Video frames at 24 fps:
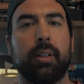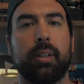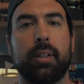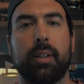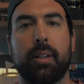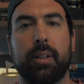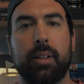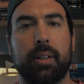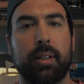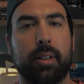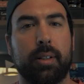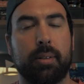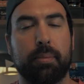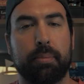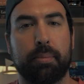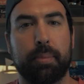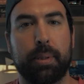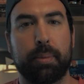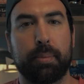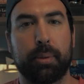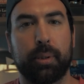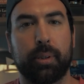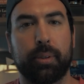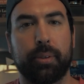and
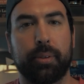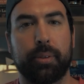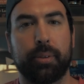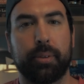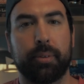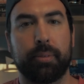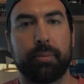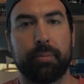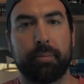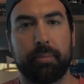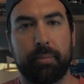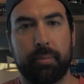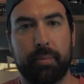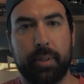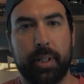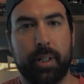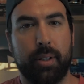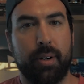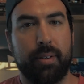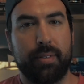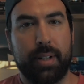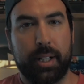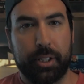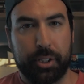people who, you
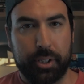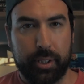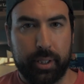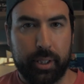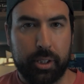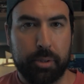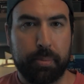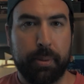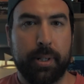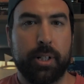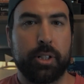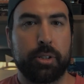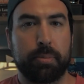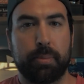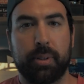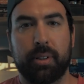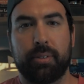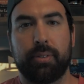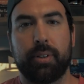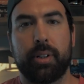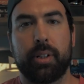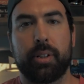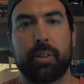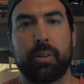know, have actually experienced
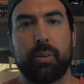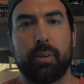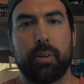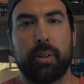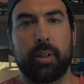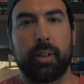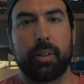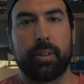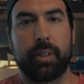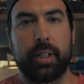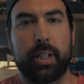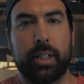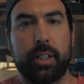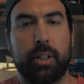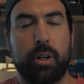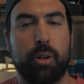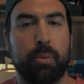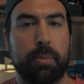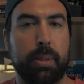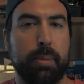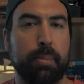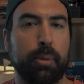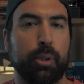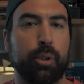Bigfoot, or they know
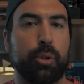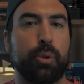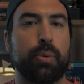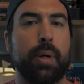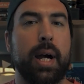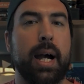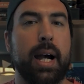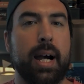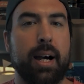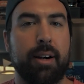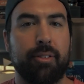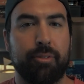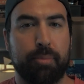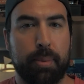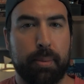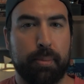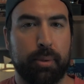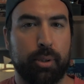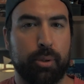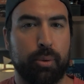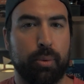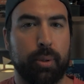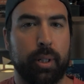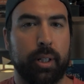people who
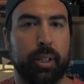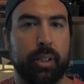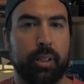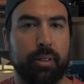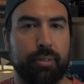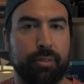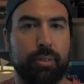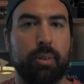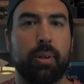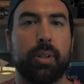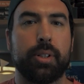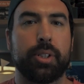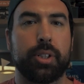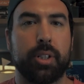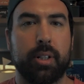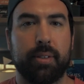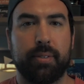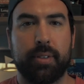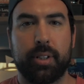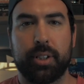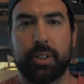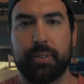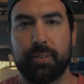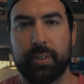work in the Forest
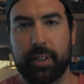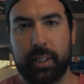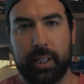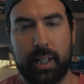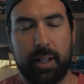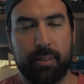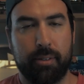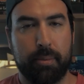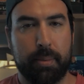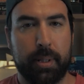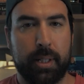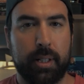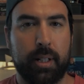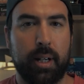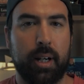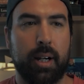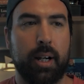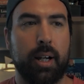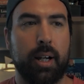Service for the government,